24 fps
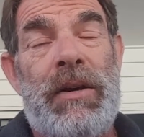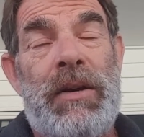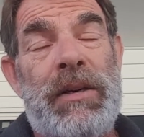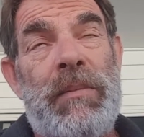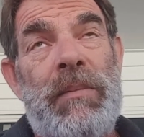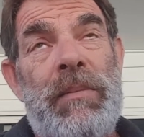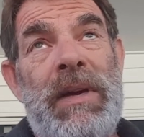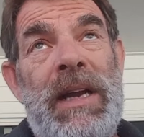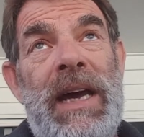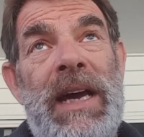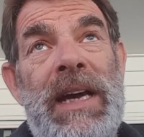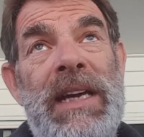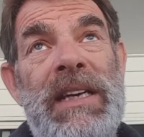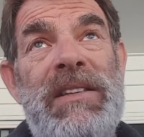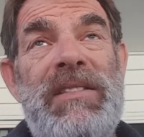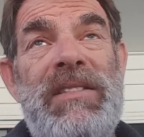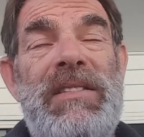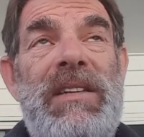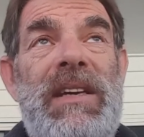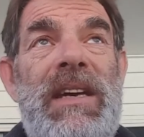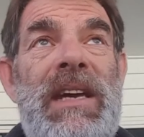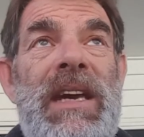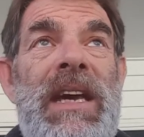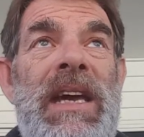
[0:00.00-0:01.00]
the
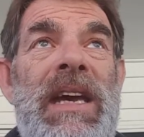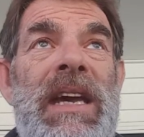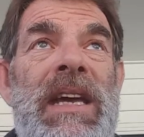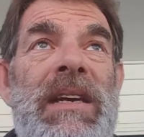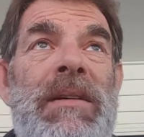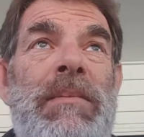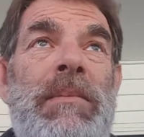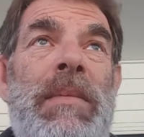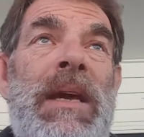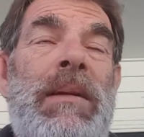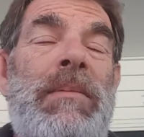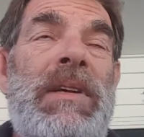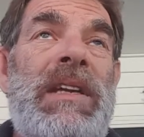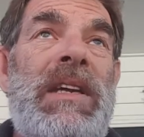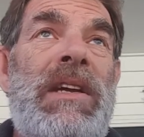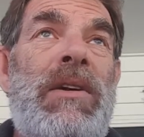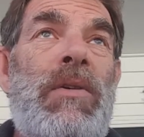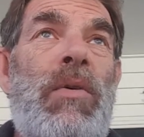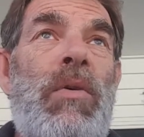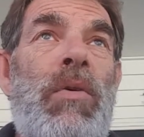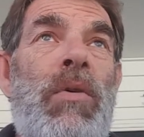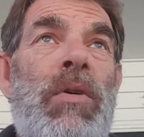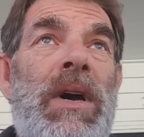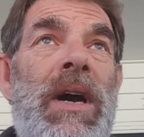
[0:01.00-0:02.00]
blades, and maybe the
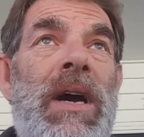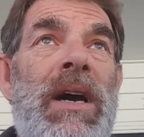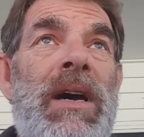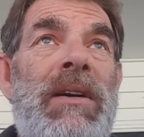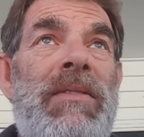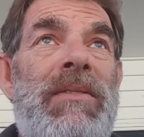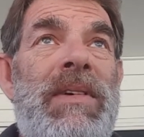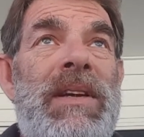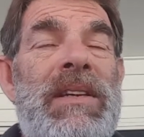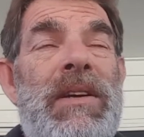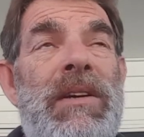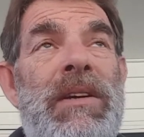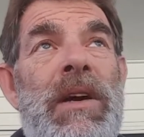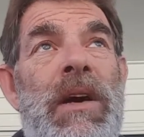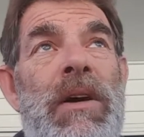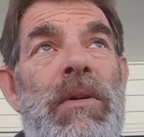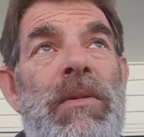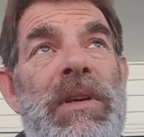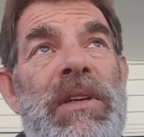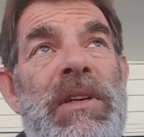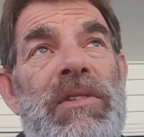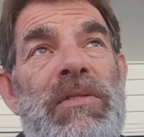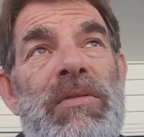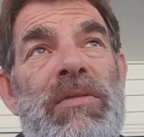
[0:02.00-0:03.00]
auger when you
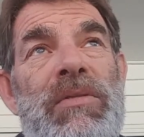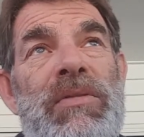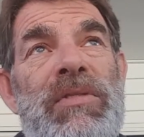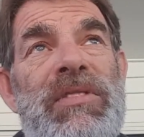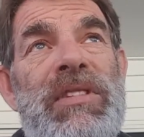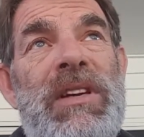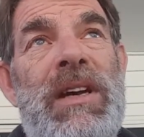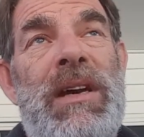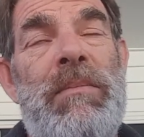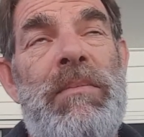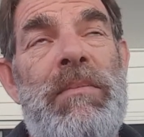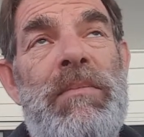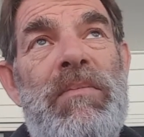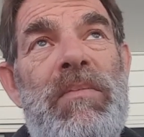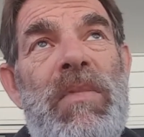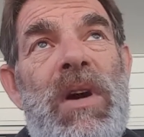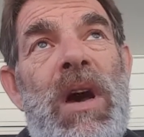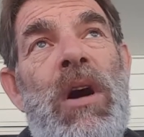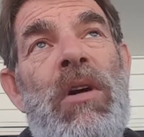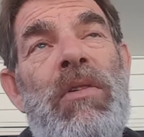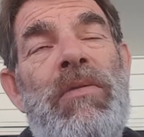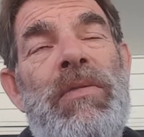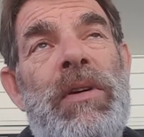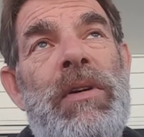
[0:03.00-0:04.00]
go into some
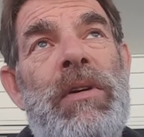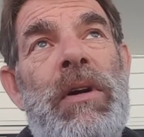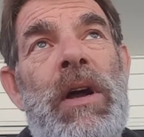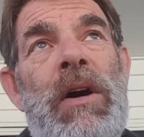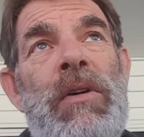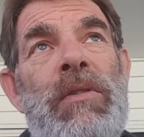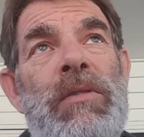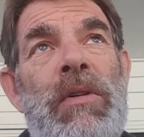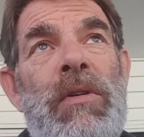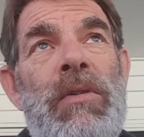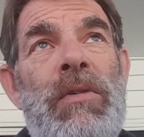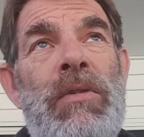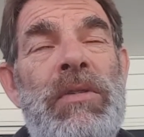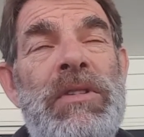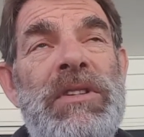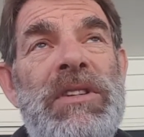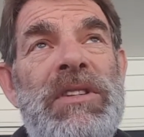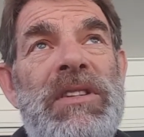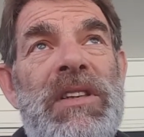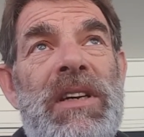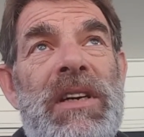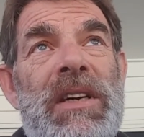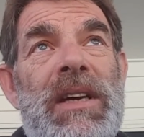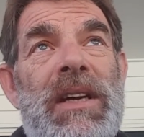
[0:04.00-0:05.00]
overgrown
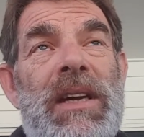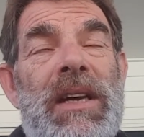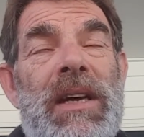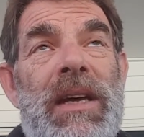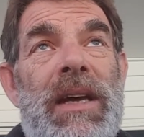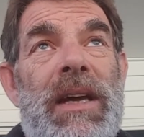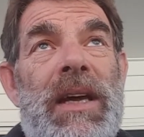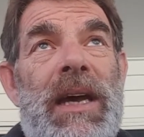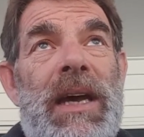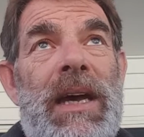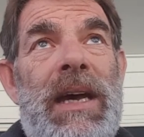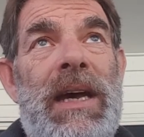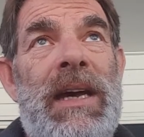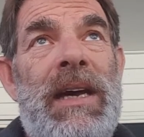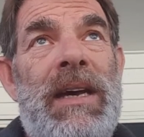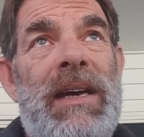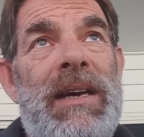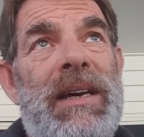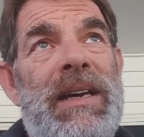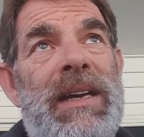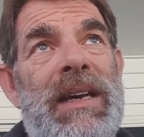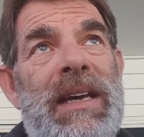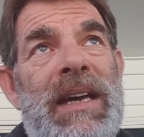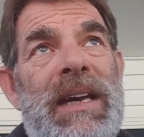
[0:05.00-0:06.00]
lawns,
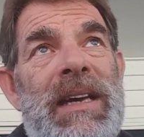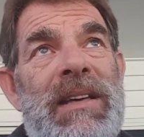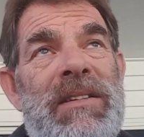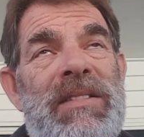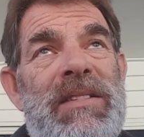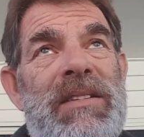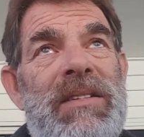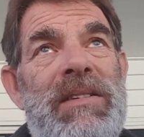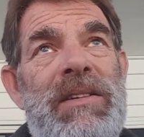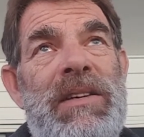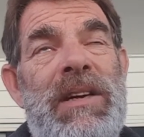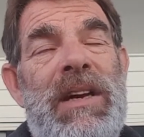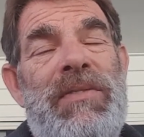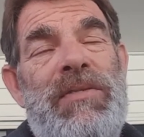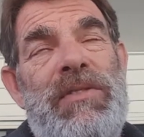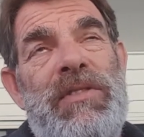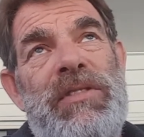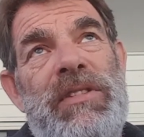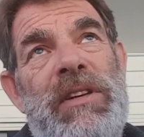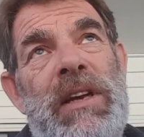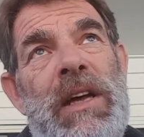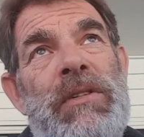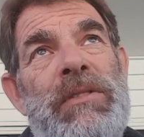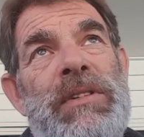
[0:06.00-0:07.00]
as you have to
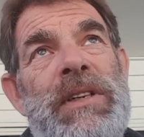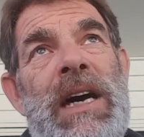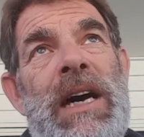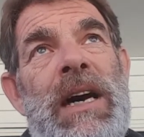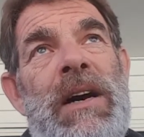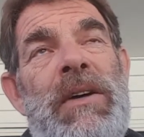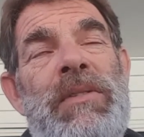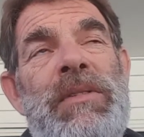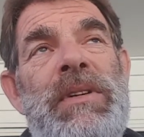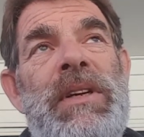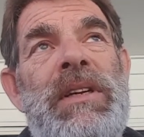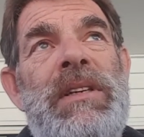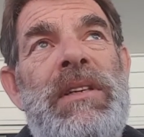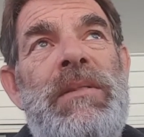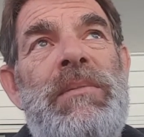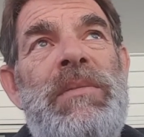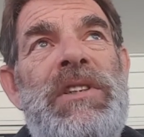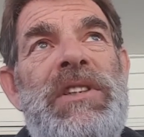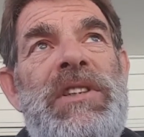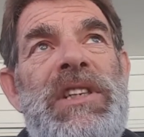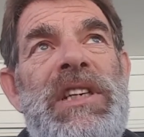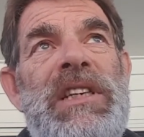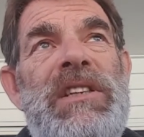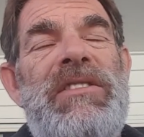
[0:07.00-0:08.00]
slow down and the
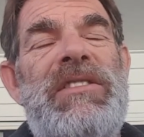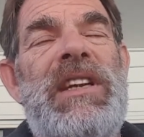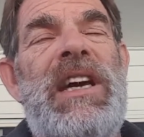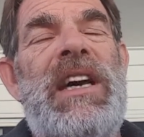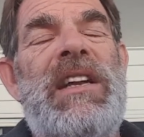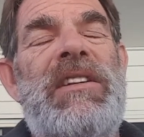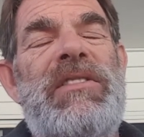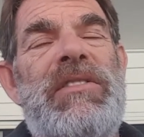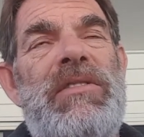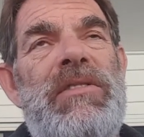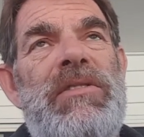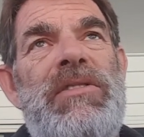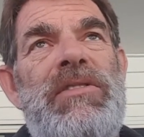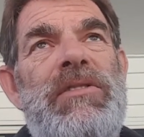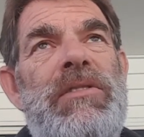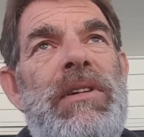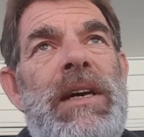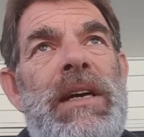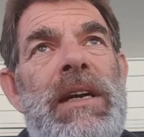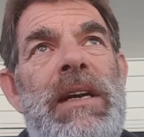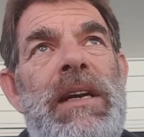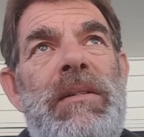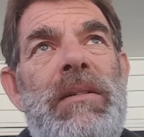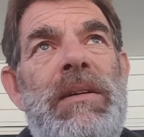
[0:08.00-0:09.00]
machine starts to
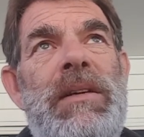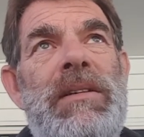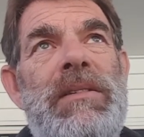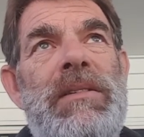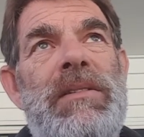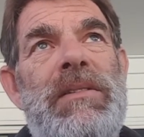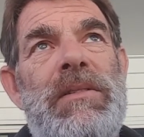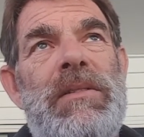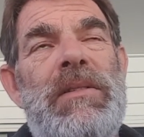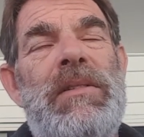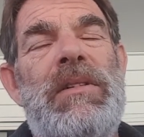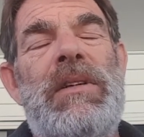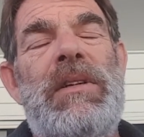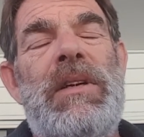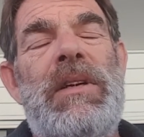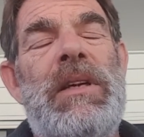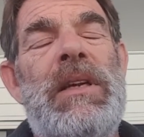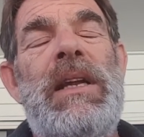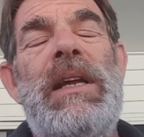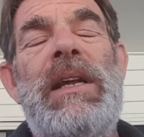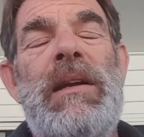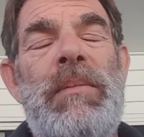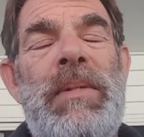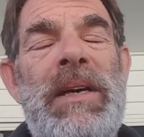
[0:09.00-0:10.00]
struggle a
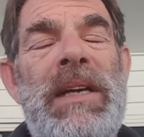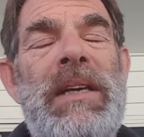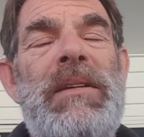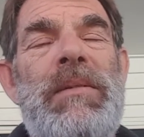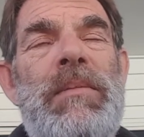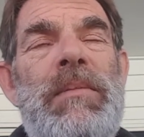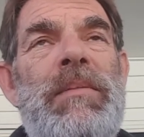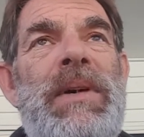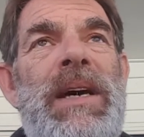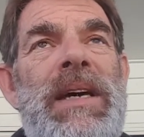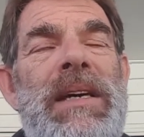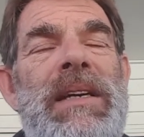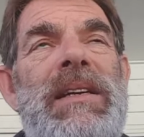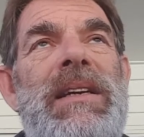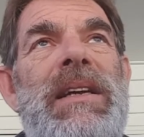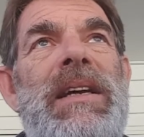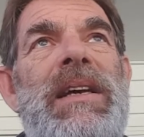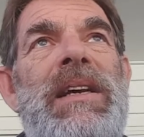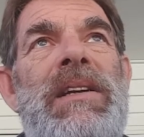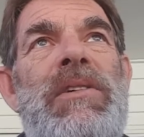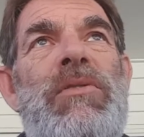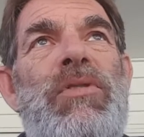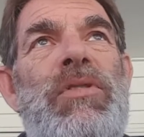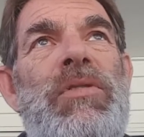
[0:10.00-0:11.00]
little bit. But
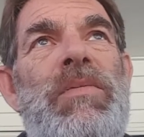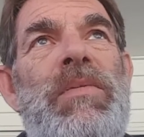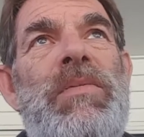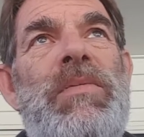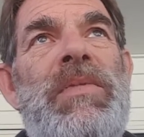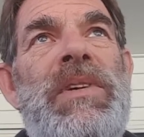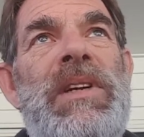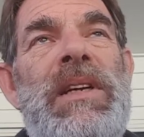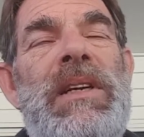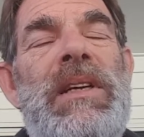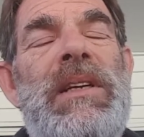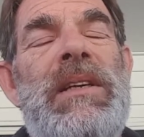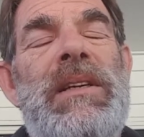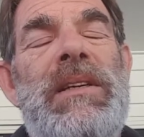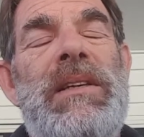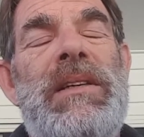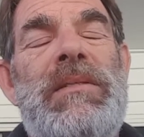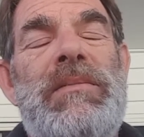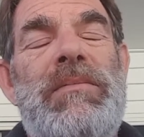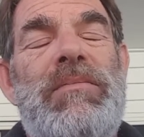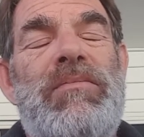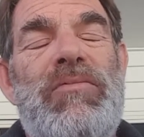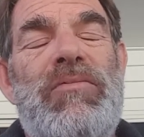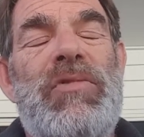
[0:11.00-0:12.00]
it could be,
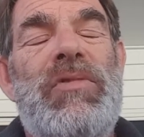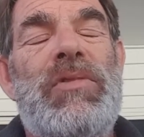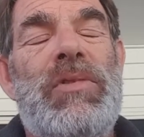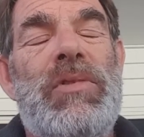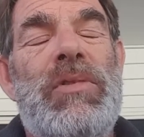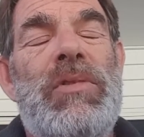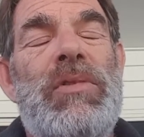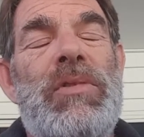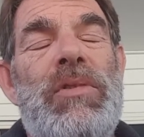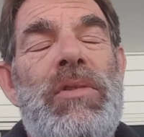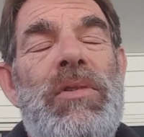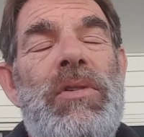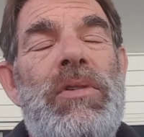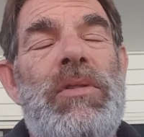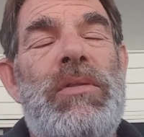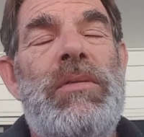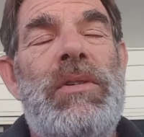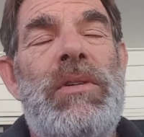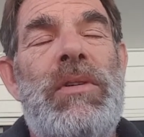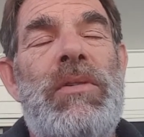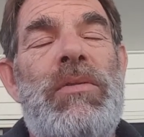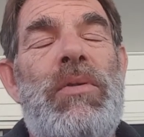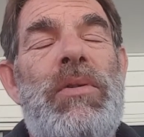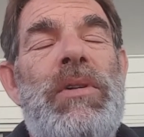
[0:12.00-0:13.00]

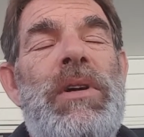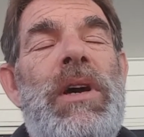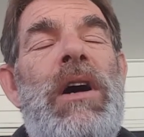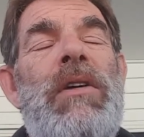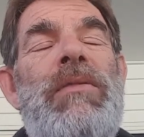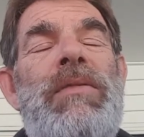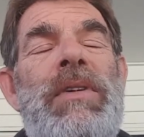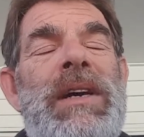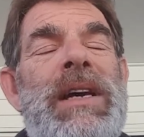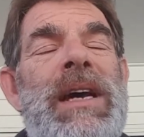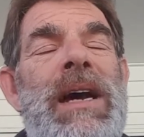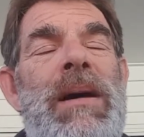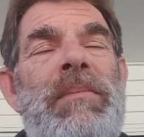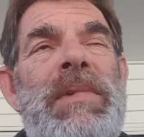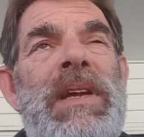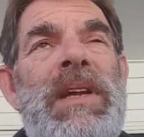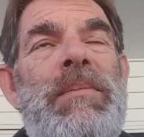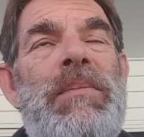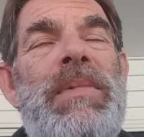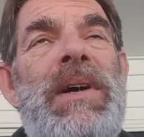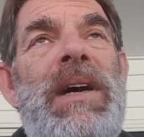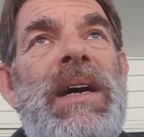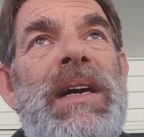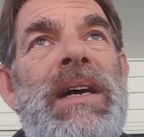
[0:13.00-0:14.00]
you could overcome
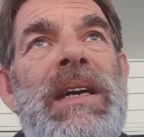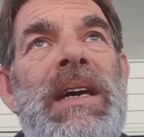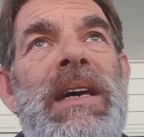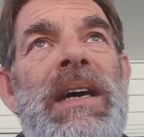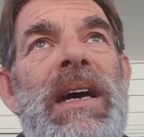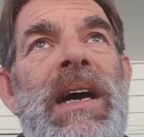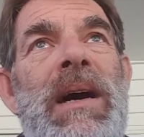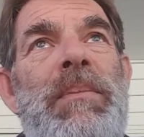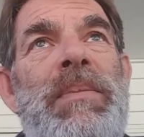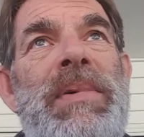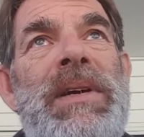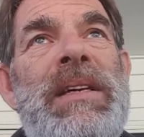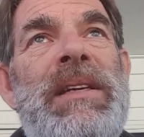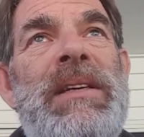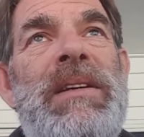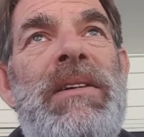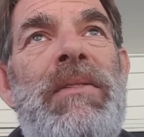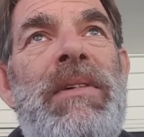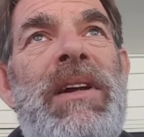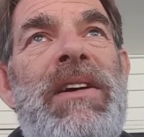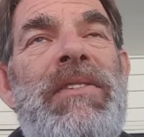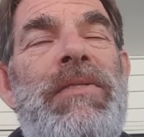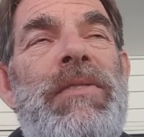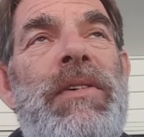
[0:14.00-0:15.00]
that by upping
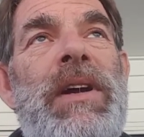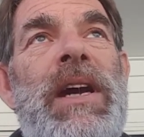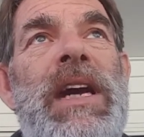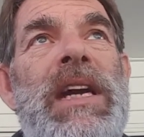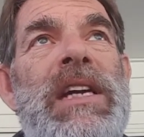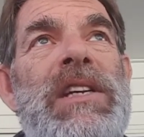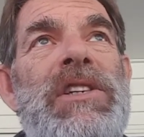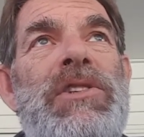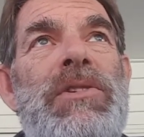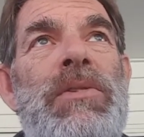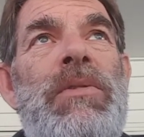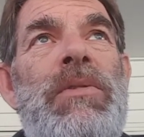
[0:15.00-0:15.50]
the ref range